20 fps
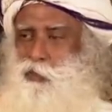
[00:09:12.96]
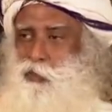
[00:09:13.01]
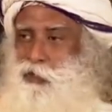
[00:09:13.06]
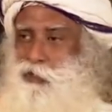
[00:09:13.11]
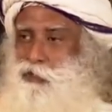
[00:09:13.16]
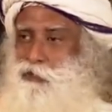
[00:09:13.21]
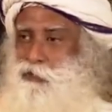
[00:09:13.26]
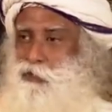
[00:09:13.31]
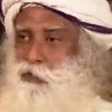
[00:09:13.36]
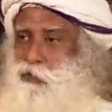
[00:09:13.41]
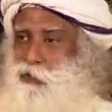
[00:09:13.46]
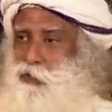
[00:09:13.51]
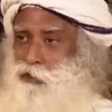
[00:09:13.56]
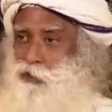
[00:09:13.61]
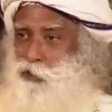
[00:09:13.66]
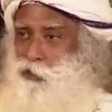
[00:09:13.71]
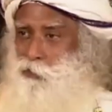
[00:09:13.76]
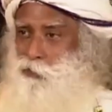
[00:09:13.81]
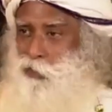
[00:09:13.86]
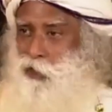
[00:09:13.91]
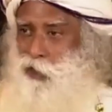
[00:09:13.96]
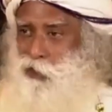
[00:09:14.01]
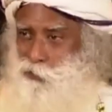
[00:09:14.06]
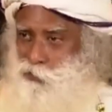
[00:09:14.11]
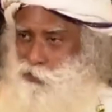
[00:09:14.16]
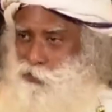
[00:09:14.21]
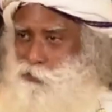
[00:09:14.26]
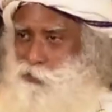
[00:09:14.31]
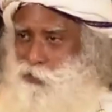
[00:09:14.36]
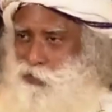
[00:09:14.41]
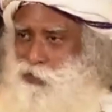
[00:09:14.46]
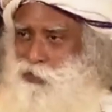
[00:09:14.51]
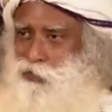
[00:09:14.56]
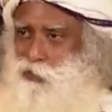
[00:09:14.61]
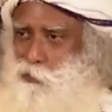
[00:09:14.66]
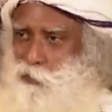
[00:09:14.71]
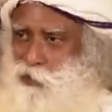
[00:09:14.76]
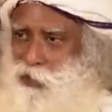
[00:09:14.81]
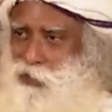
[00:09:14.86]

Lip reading: What is the hardship? Are you spinning the